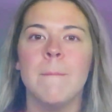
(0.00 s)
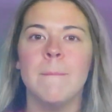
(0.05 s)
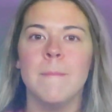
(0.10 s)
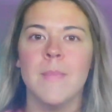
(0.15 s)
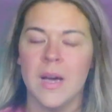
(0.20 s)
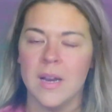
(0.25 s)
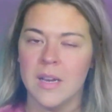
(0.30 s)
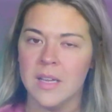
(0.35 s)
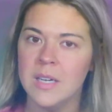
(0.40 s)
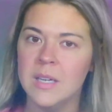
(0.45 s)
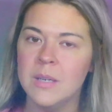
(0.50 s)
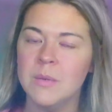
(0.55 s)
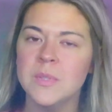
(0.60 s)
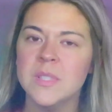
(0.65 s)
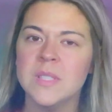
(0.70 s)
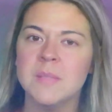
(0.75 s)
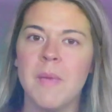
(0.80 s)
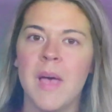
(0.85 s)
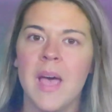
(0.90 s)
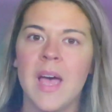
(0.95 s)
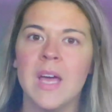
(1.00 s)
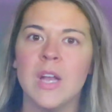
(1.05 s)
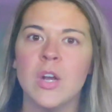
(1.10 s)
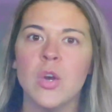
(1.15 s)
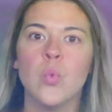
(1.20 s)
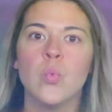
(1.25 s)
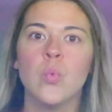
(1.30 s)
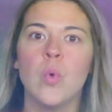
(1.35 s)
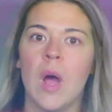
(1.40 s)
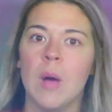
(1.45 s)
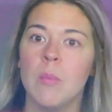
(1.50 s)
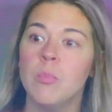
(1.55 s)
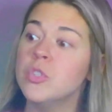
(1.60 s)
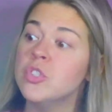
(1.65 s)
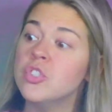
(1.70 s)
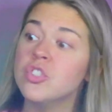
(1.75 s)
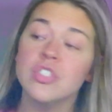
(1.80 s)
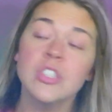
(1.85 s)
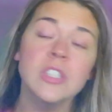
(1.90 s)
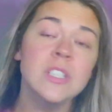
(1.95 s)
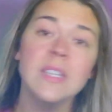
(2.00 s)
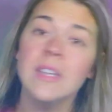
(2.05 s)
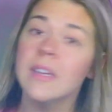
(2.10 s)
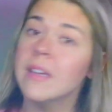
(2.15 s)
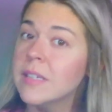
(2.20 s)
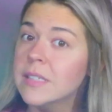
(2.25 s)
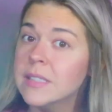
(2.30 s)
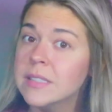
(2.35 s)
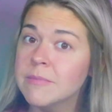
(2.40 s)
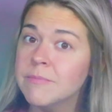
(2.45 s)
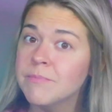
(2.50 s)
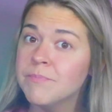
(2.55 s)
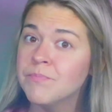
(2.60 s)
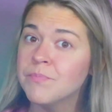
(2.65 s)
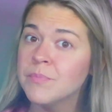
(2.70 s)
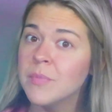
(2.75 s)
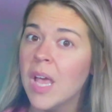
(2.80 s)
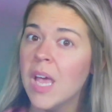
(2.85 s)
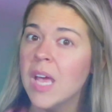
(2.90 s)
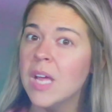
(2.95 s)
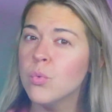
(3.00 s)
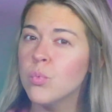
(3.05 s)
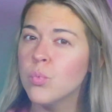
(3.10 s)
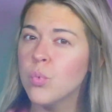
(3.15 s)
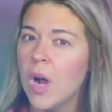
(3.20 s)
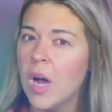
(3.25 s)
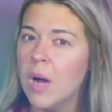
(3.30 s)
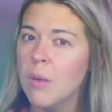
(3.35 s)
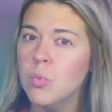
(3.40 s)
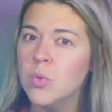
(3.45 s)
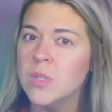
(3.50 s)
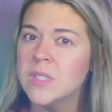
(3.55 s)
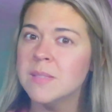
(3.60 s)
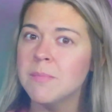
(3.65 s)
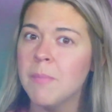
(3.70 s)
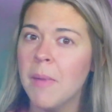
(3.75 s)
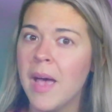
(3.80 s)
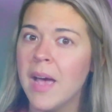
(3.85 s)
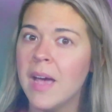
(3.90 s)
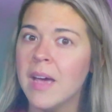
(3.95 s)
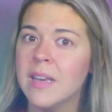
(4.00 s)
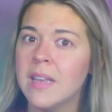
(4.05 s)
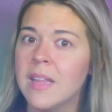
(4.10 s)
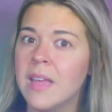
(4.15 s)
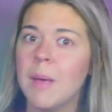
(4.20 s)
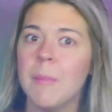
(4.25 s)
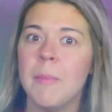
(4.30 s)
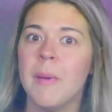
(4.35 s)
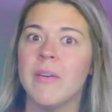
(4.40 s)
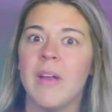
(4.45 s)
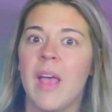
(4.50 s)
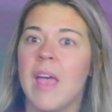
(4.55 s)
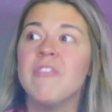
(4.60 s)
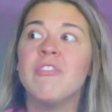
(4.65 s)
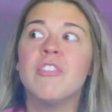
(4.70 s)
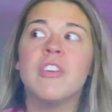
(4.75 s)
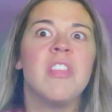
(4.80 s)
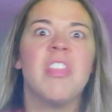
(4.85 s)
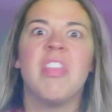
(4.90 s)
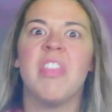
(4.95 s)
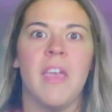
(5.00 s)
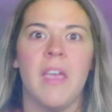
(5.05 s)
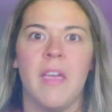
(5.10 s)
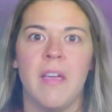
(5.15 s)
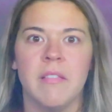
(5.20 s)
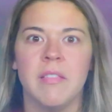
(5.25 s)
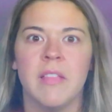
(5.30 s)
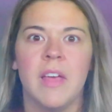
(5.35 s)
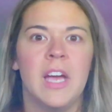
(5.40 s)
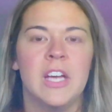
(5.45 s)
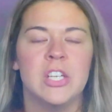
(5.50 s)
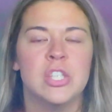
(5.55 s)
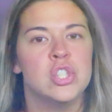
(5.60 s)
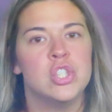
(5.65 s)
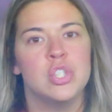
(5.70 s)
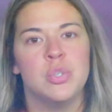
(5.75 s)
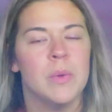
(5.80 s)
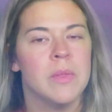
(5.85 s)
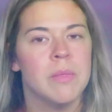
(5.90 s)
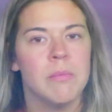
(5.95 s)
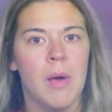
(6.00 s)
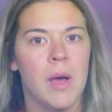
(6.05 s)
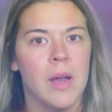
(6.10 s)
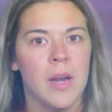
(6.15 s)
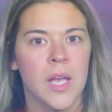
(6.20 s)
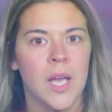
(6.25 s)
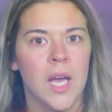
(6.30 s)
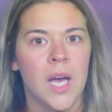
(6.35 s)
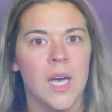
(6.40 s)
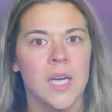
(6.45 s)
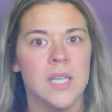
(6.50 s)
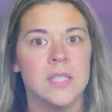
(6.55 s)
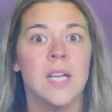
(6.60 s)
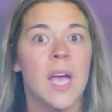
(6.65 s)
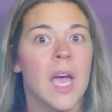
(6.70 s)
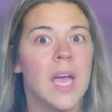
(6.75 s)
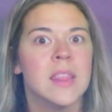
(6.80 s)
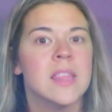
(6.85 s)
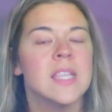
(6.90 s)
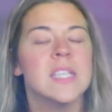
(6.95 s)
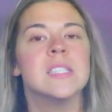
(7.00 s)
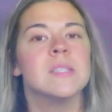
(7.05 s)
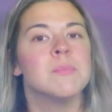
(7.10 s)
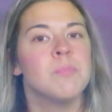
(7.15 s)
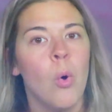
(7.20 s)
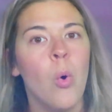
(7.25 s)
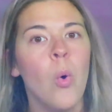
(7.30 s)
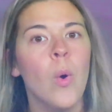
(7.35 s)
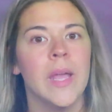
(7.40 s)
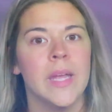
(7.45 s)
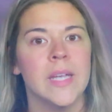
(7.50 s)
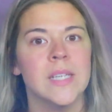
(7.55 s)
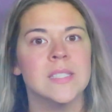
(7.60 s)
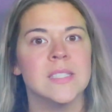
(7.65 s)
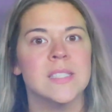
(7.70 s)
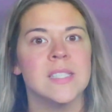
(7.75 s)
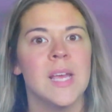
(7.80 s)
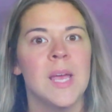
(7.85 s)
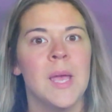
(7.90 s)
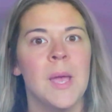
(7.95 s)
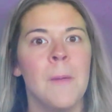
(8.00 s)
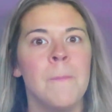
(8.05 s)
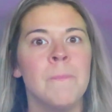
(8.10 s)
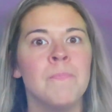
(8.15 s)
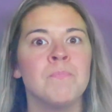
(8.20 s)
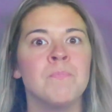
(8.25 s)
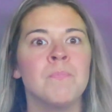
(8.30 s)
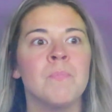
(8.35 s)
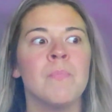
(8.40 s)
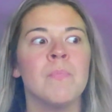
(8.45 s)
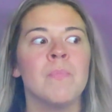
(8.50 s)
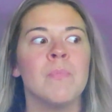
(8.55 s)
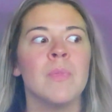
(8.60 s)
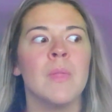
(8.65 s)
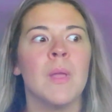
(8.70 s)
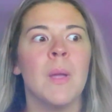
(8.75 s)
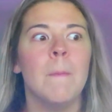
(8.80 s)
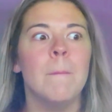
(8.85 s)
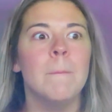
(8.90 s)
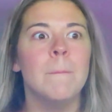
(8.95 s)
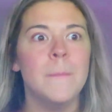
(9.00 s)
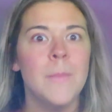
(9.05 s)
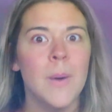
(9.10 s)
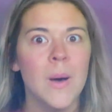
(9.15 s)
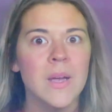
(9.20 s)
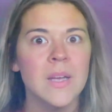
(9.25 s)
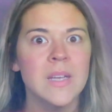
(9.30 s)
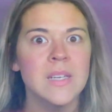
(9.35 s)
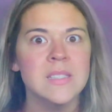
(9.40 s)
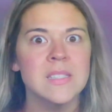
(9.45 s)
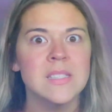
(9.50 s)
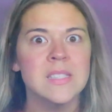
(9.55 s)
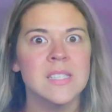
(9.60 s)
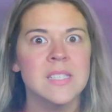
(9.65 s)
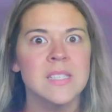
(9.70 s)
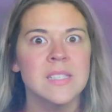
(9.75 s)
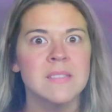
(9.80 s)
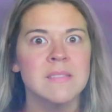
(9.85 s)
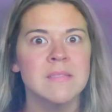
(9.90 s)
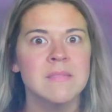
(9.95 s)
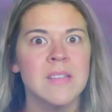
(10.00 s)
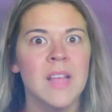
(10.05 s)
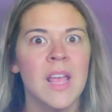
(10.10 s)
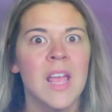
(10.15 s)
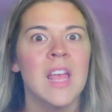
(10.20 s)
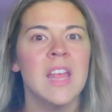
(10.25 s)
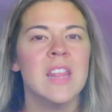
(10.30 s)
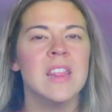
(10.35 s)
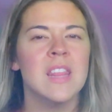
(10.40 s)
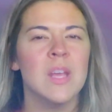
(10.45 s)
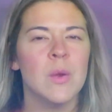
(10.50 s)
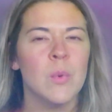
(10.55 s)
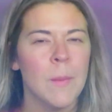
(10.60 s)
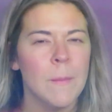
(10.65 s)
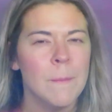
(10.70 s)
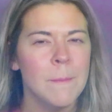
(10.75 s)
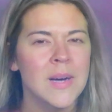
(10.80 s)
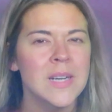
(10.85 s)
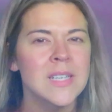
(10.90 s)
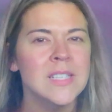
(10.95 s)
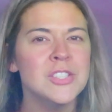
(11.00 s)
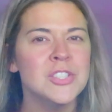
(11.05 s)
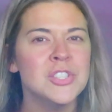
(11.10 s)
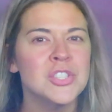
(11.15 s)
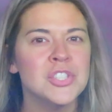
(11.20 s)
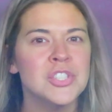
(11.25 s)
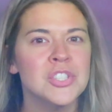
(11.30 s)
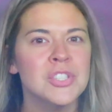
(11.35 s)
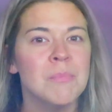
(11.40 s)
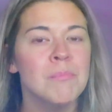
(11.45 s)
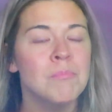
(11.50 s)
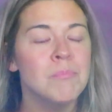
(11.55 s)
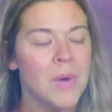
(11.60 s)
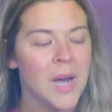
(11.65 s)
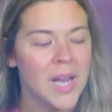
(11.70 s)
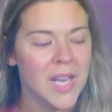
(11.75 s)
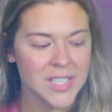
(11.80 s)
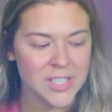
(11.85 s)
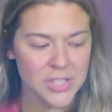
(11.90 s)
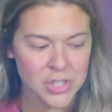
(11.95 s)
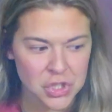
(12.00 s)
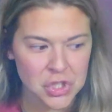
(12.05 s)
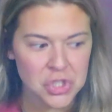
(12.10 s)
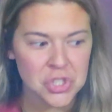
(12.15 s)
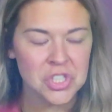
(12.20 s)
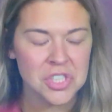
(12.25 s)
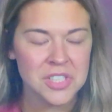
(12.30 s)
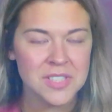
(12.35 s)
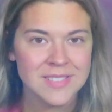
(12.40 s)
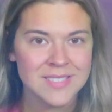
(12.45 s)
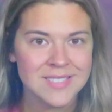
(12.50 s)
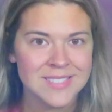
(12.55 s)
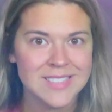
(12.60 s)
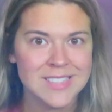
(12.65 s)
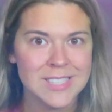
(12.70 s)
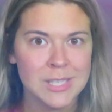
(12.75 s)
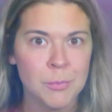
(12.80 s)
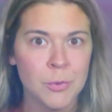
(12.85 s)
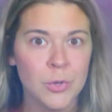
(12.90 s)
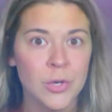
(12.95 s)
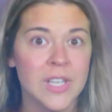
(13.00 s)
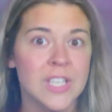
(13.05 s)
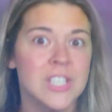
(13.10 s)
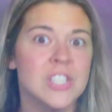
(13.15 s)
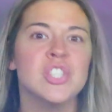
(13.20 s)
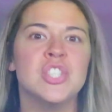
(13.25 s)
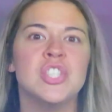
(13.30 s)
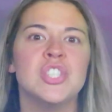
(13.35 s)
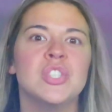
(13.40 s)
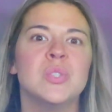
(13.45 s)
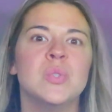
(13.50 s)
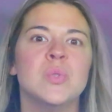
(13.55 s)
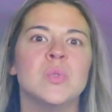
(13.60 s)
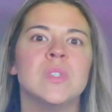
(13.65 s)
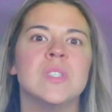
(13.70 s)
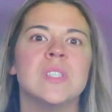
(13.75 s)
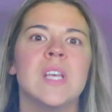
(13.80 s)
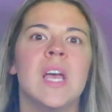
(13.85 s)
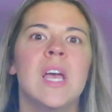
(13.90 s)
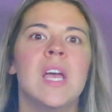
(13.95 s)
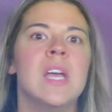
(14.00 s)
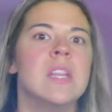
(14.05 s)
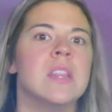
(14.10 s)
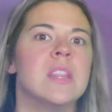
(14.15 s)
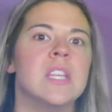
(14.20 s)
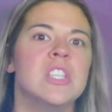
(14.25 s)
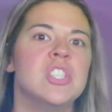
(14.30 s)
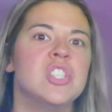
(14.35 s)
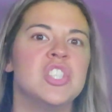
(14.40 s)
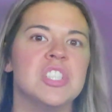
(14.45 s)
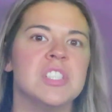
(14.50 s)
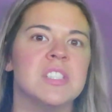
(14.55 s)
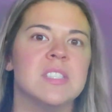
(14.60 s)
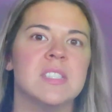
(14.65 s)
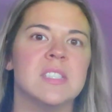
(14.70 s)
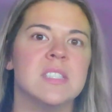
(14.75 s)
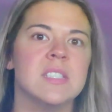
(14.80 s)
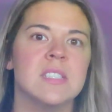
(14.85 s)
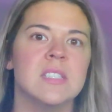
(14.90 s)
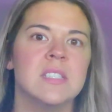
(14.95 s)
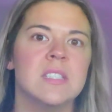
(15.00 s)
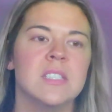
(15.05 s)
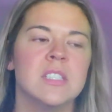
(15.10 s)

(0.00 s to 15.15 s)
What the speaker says: Monica was mad Rob was drinking, and Rob was mad about everything that had to do with Monica at this point. But there were much, much deeper issues than just